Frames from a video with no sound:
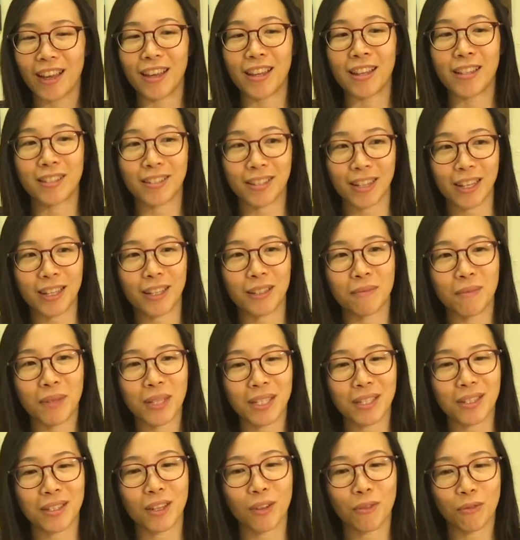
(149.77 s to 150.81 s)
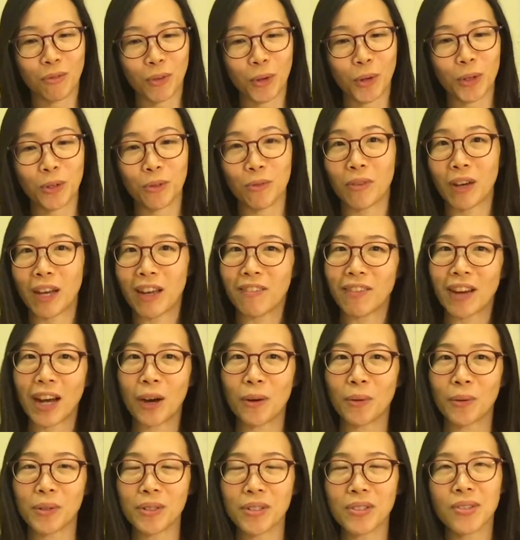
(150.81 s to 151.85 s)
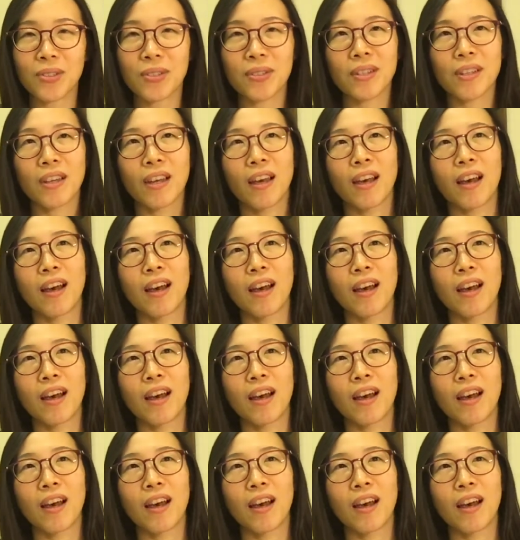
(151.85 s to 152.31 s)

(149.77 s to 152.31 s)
It's taken me instead 4 to 5 hours.